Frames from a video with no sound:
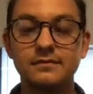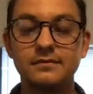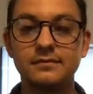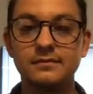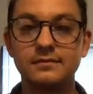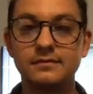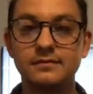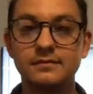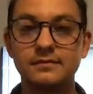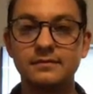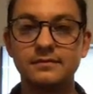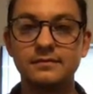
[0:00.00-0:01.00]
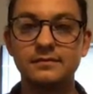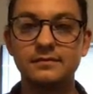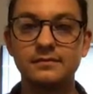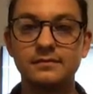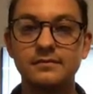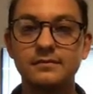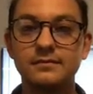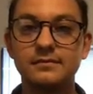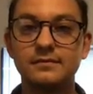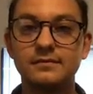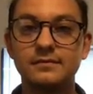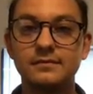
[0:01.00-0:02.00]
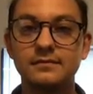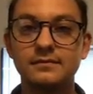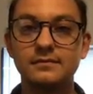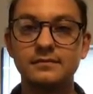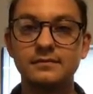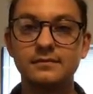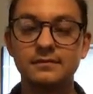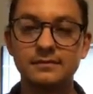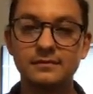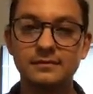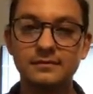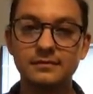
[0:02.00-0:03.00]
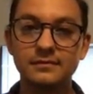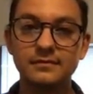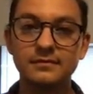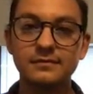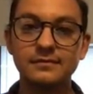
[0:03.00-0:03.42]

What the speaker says: (not speaking)